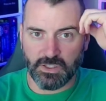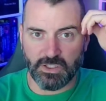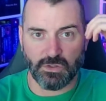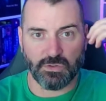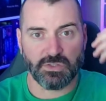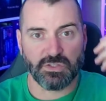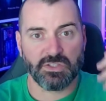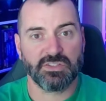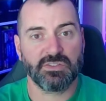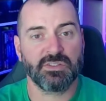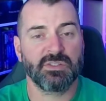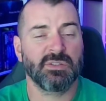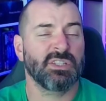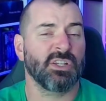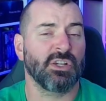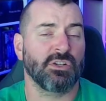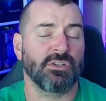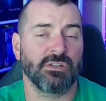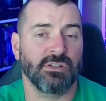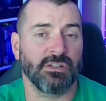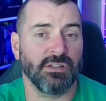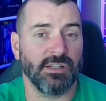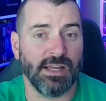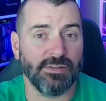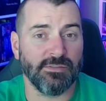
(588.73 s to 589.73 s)

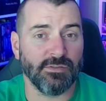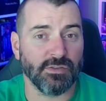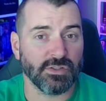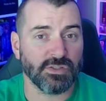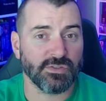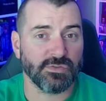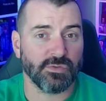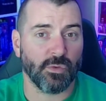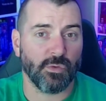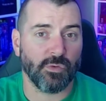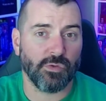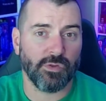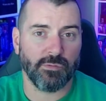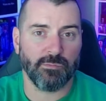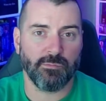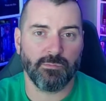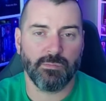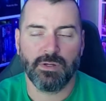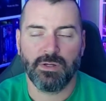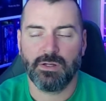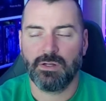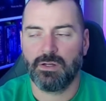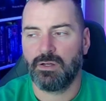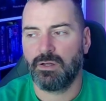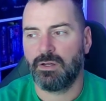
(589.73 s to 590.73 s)
certain levels for them.
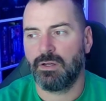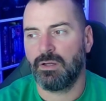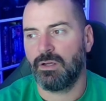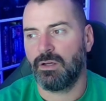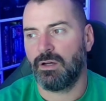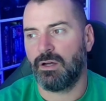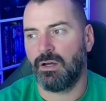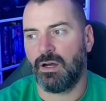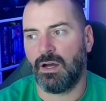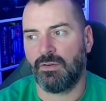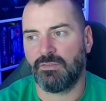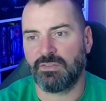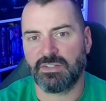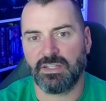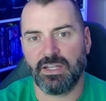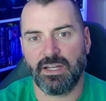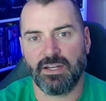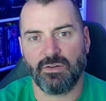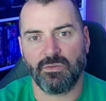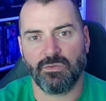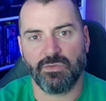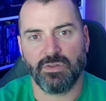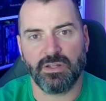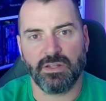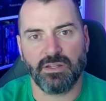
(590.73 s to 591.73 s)
Obviously, I
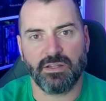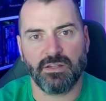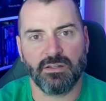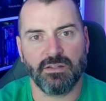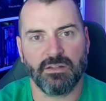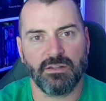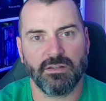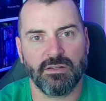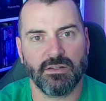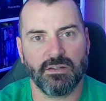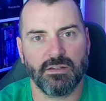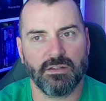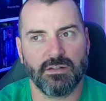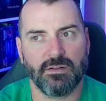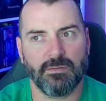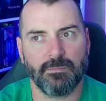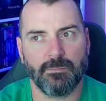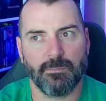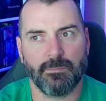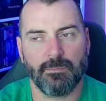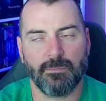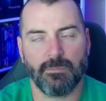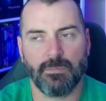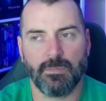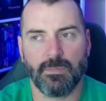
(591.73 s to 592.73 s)
don't think
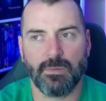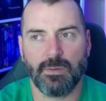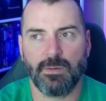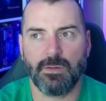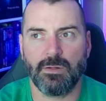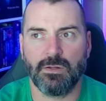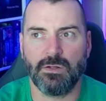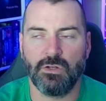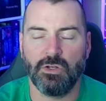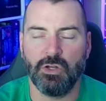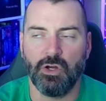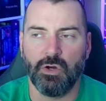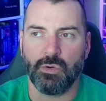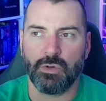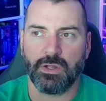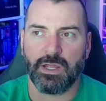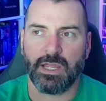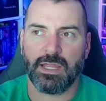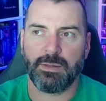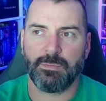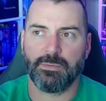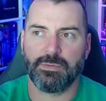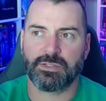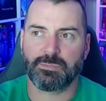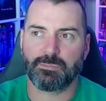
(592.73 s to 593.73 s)
no
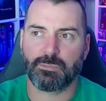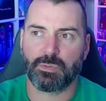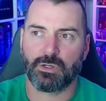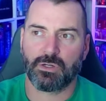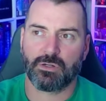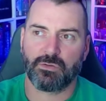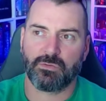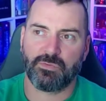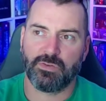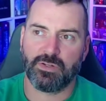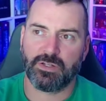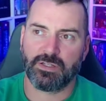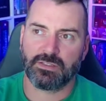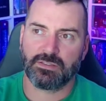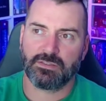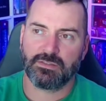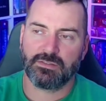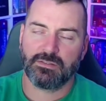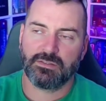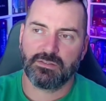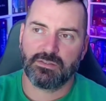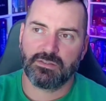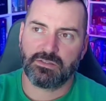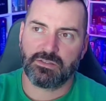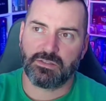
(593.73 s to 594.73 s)
game is perfect
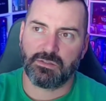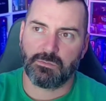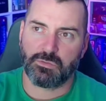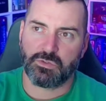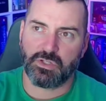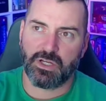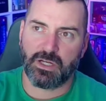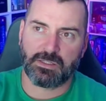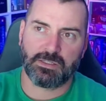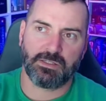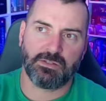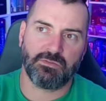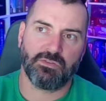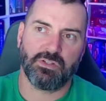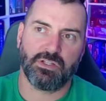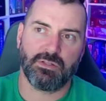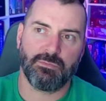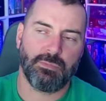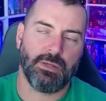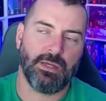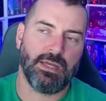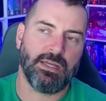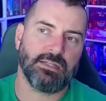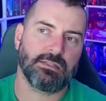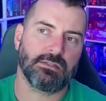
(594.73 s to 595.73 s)
subjectively
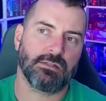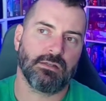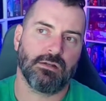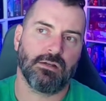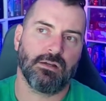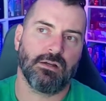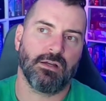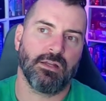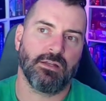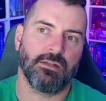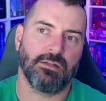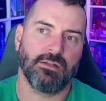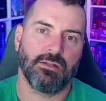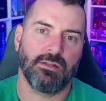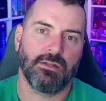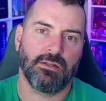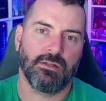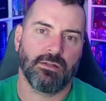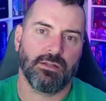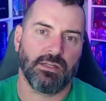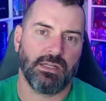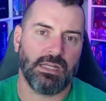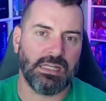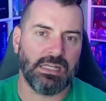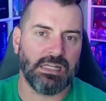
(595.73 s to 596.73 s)
based on
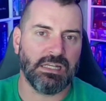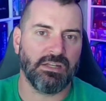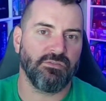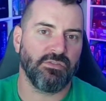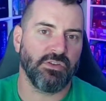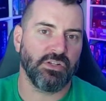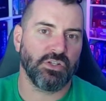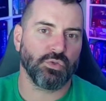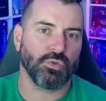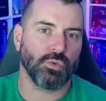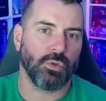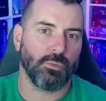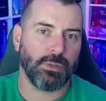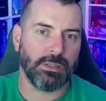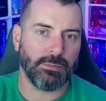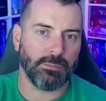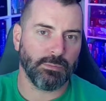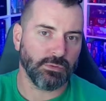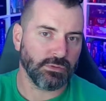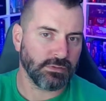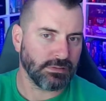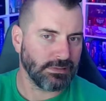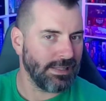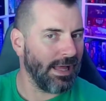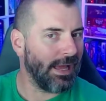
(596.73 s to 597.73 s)
individual
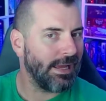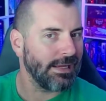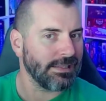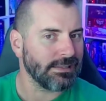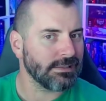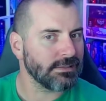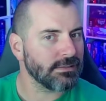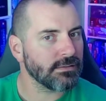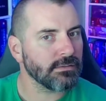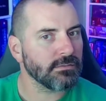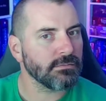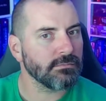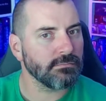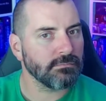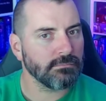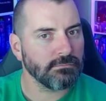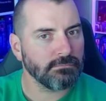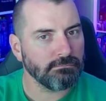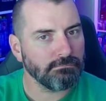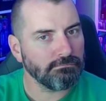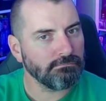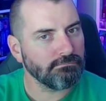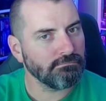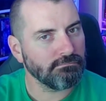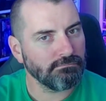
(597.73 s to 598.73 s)
people's likes.
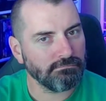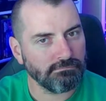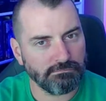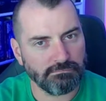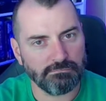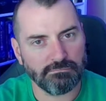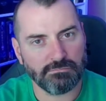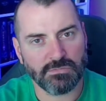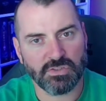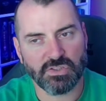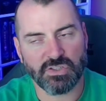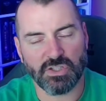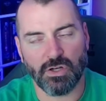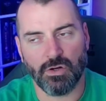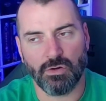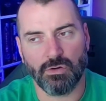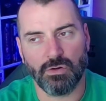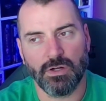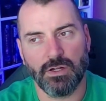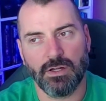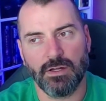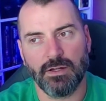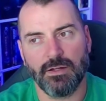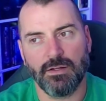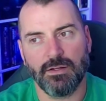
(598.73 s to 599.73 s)
So,
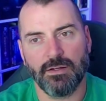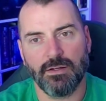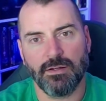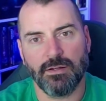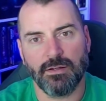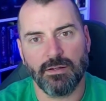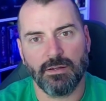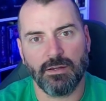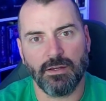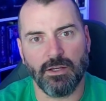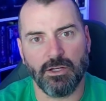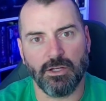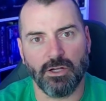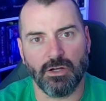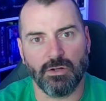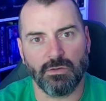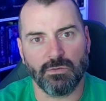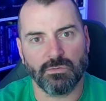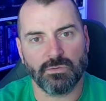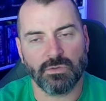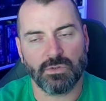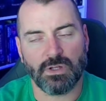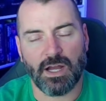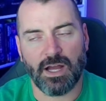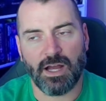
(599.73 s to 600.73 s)

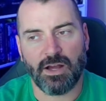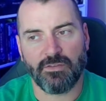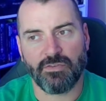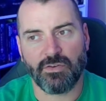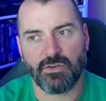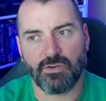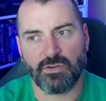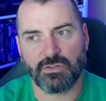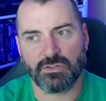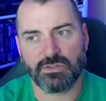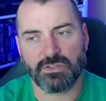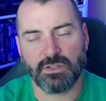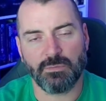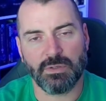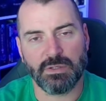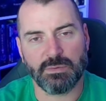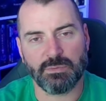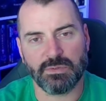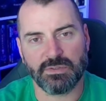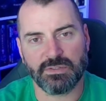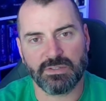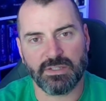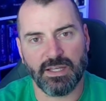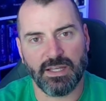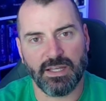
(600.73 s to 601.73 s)
I've heard some people
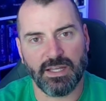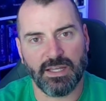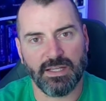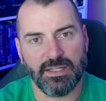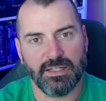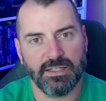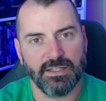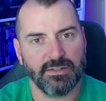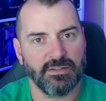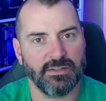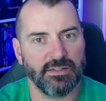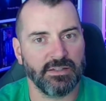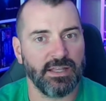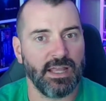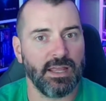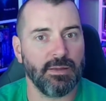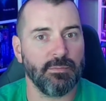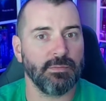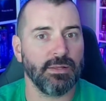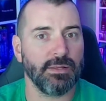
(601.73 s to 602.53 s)
say the game